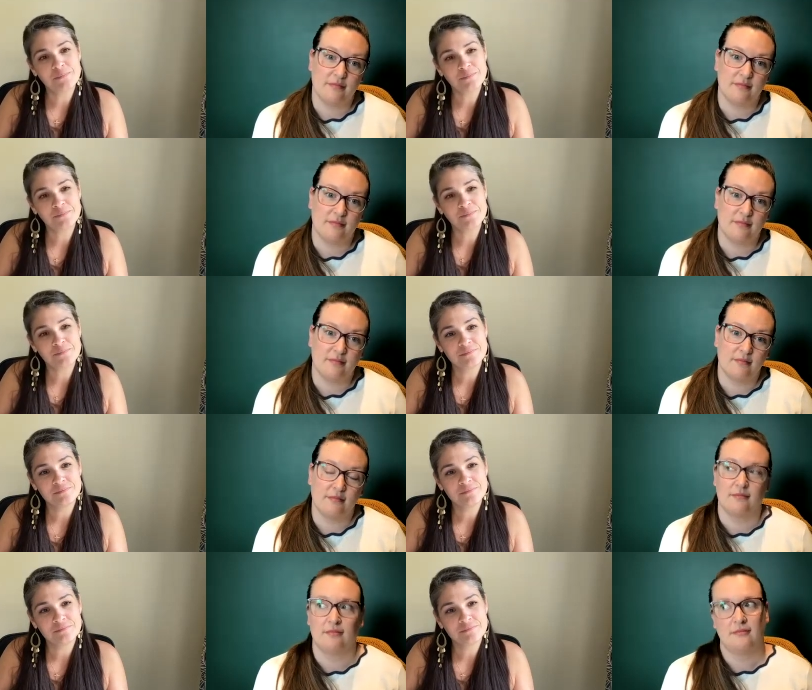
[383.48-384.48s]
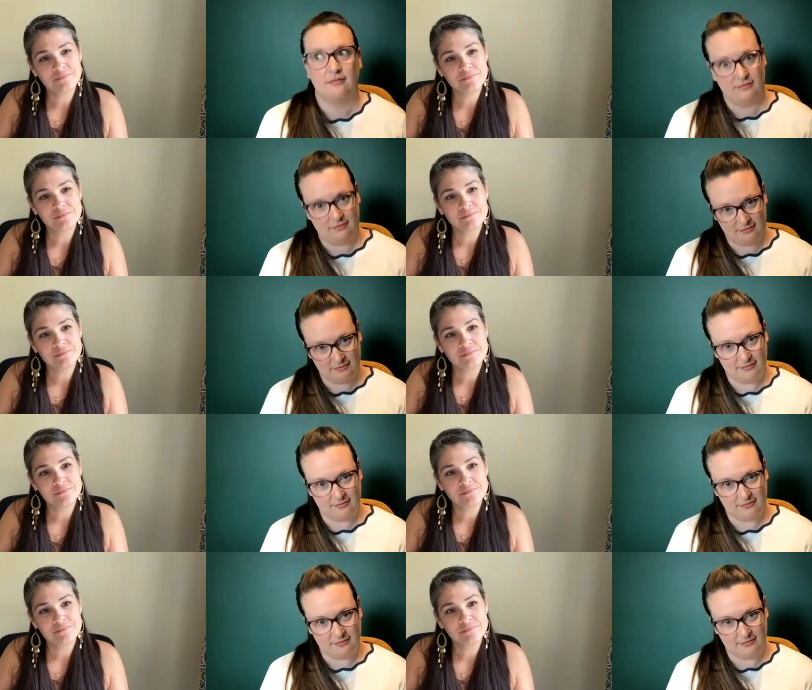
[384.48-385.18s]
(no one is talking)